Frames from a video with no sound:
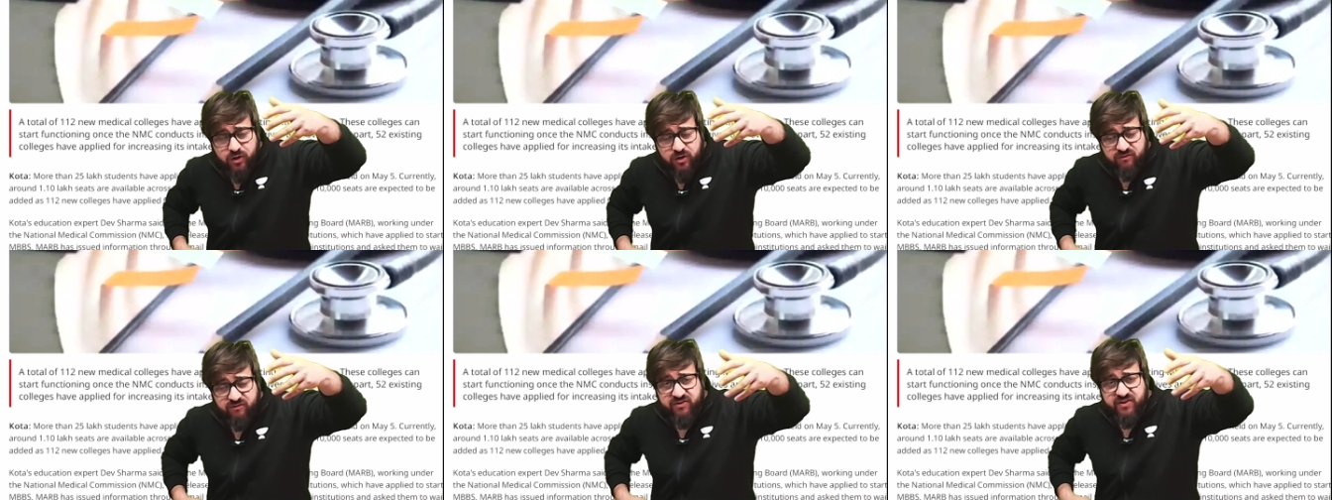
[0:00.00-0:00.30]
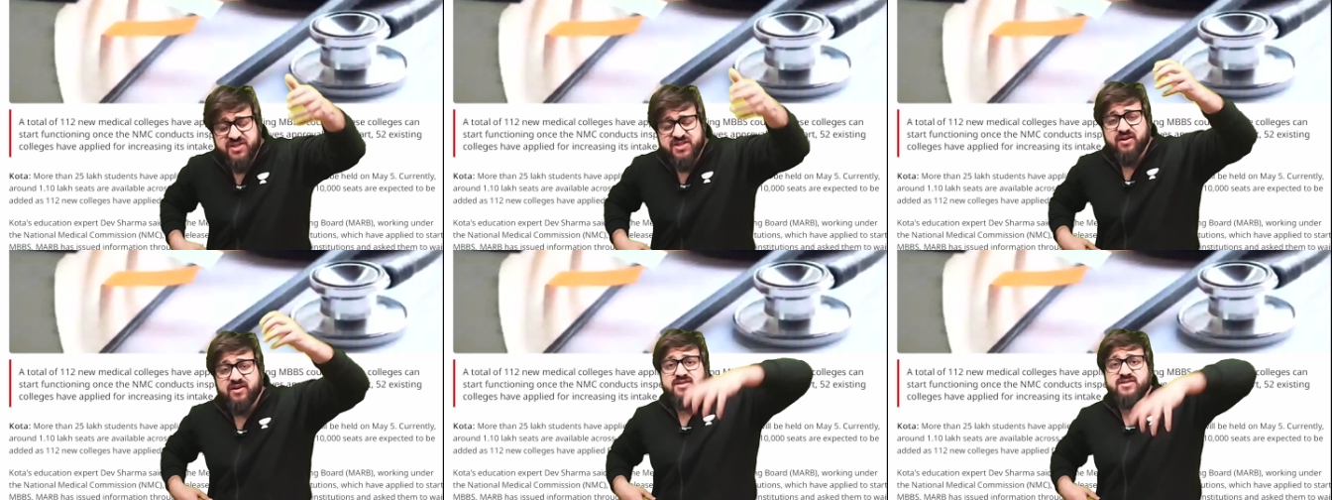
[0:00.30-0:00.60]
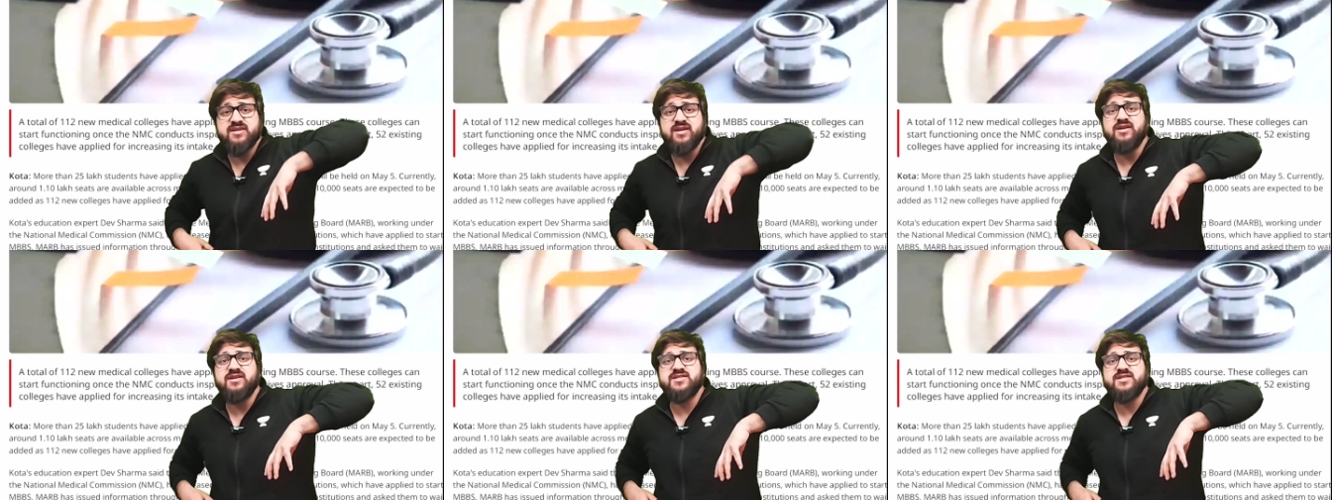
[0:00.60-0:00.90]
which
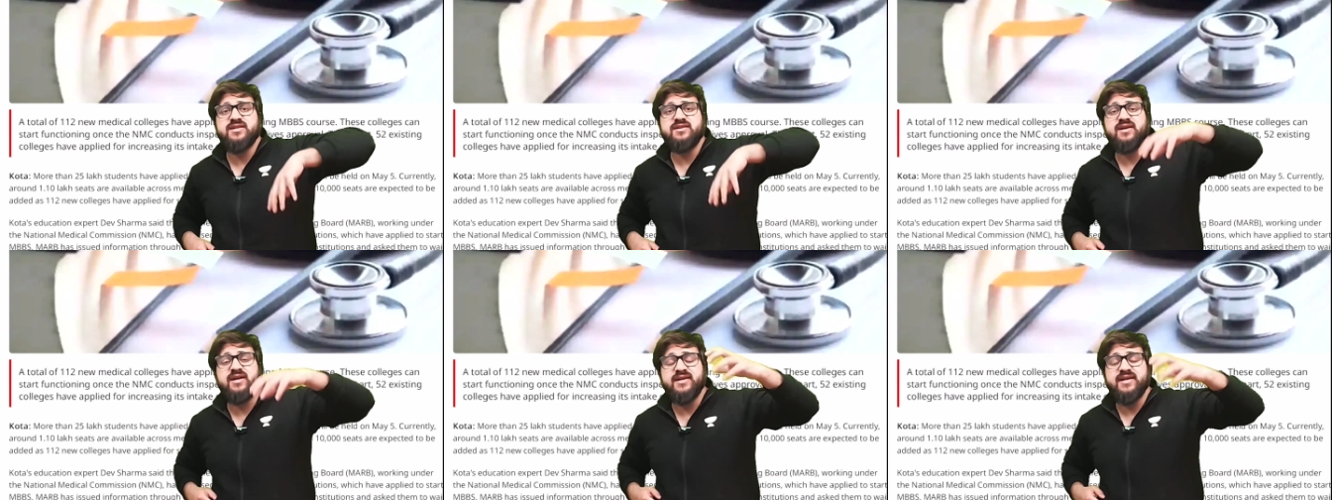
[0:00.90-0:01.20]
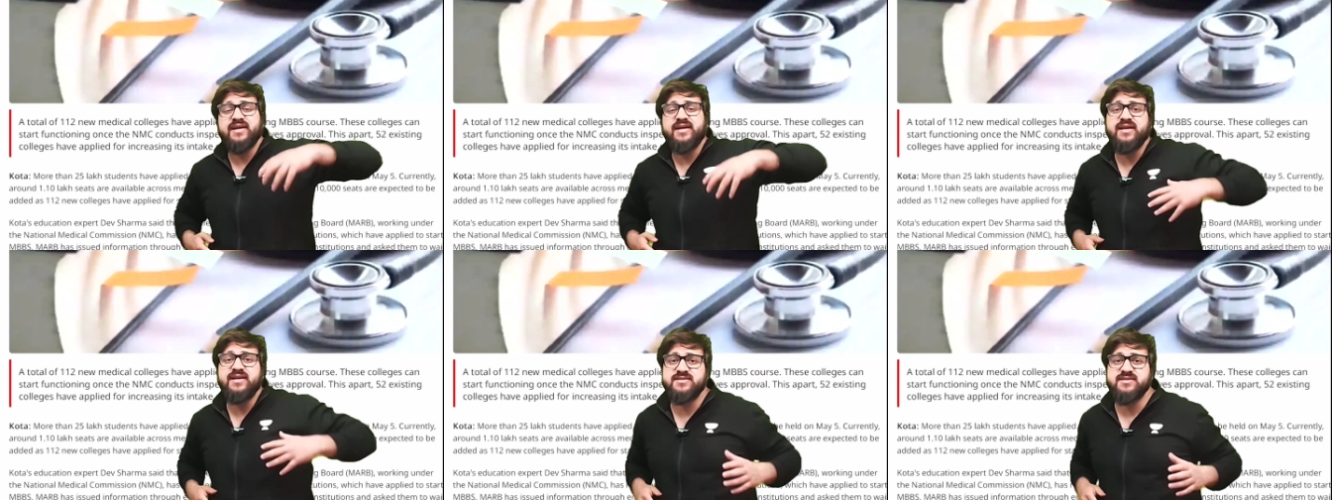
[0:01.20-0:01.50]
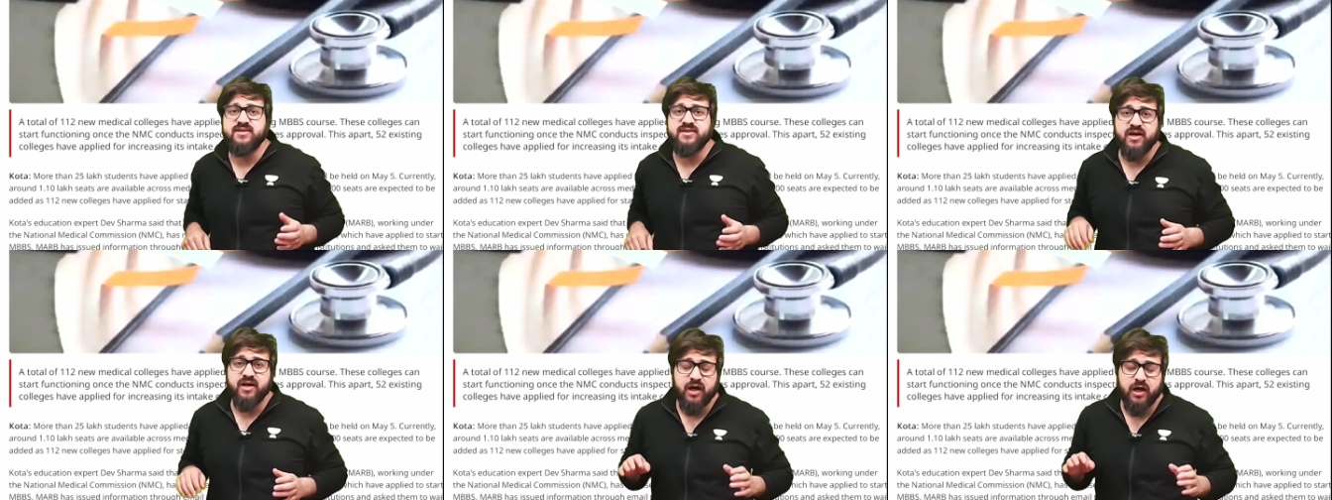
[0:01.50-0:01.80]
results in the decrease in
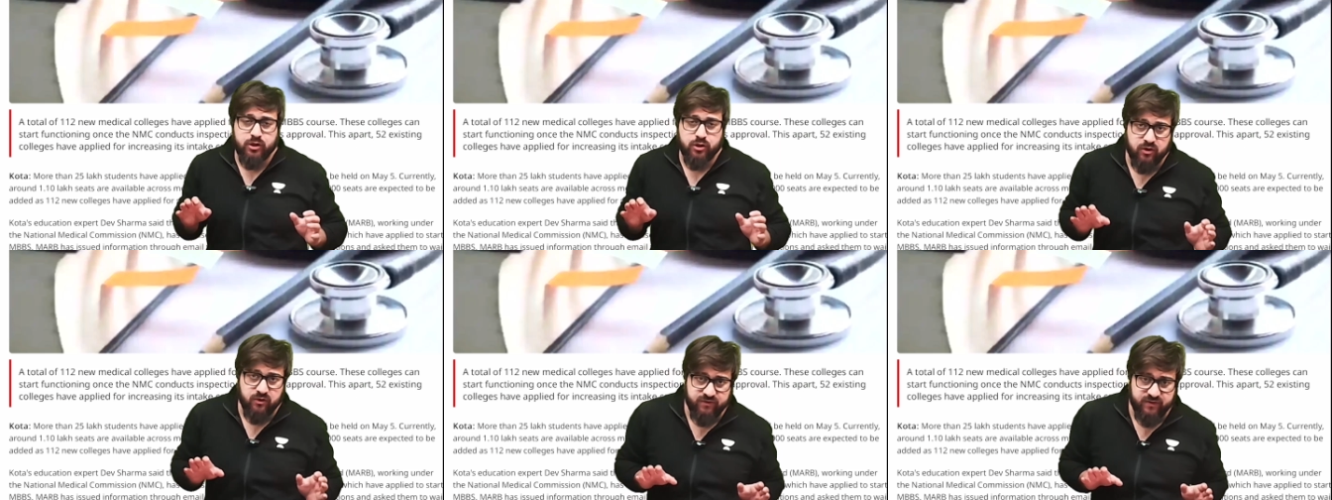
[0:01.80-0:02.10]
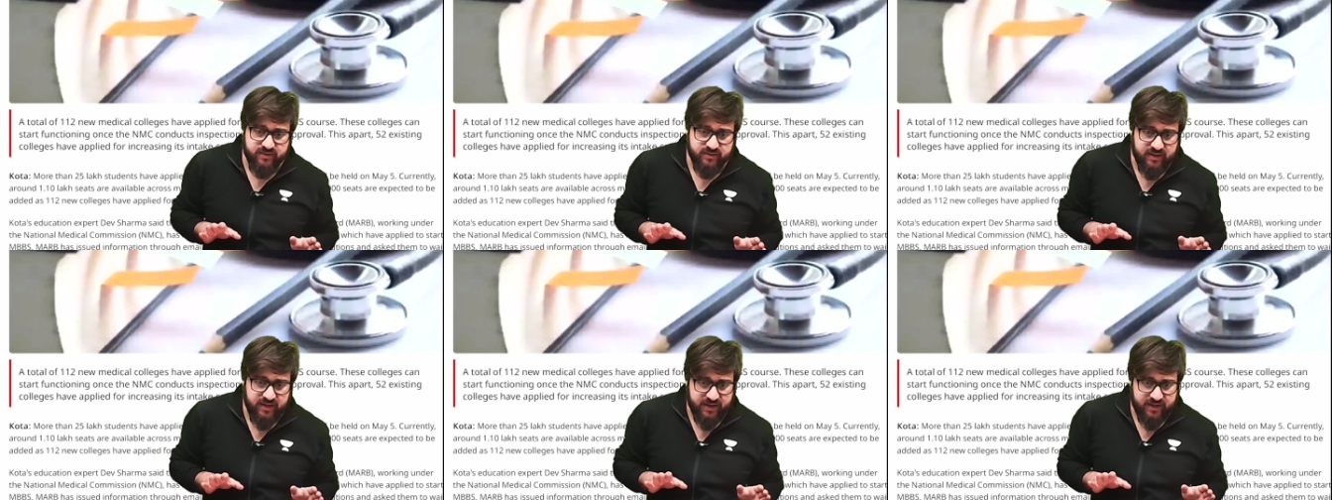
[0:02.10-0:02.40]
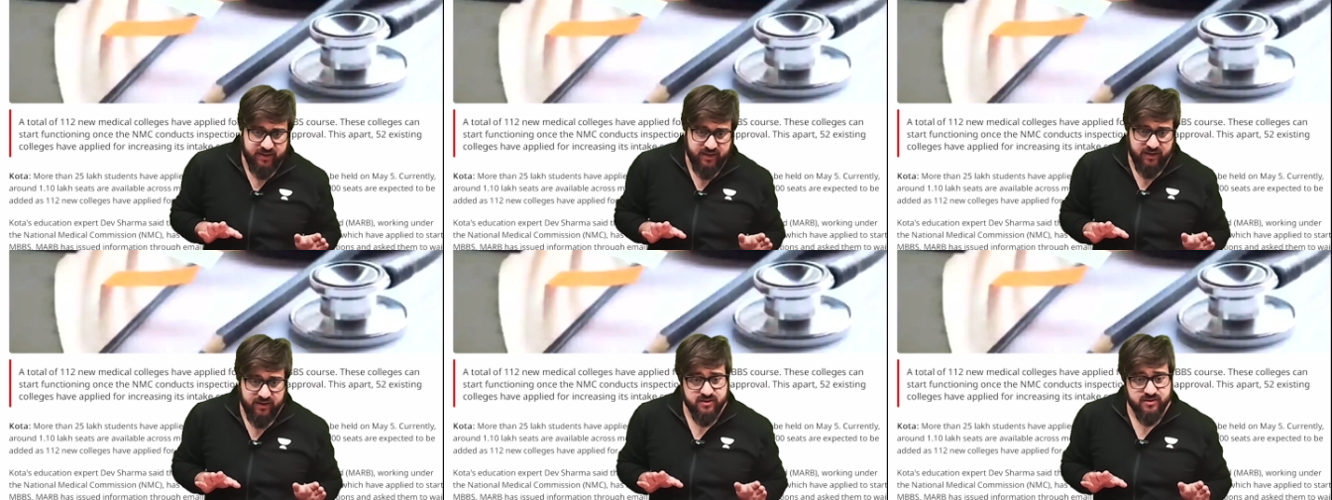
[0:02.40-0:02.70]
the cutoff in that
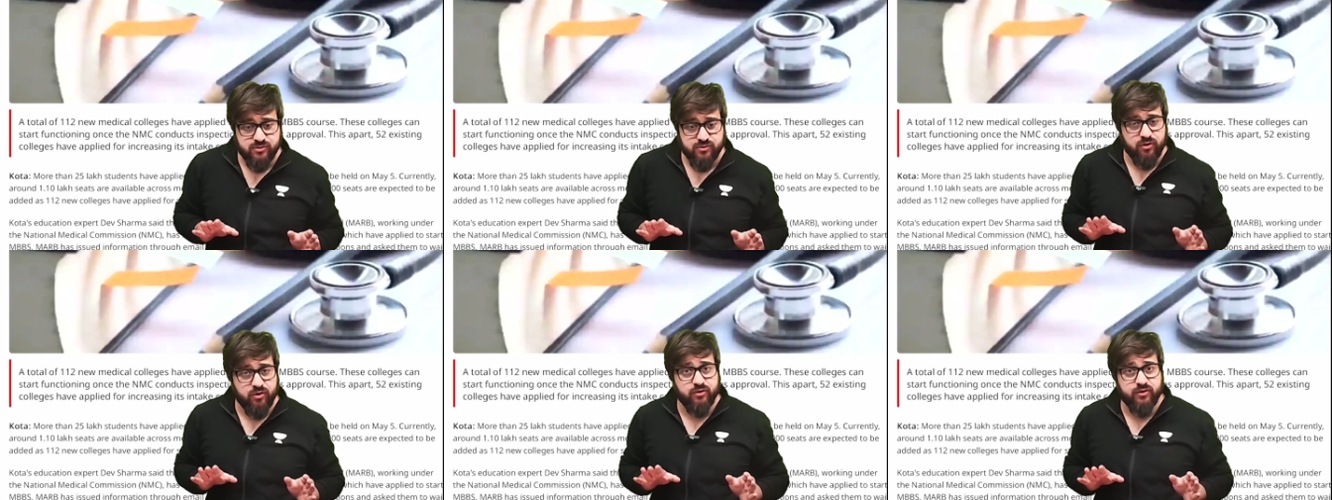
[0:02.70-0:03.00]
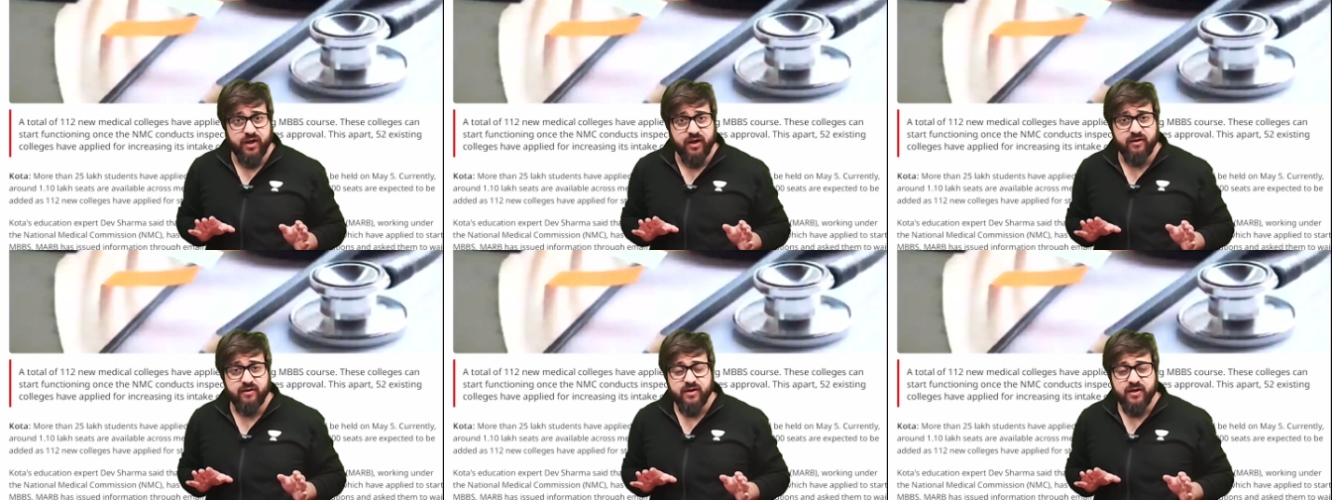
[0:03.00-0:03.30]
case, okay?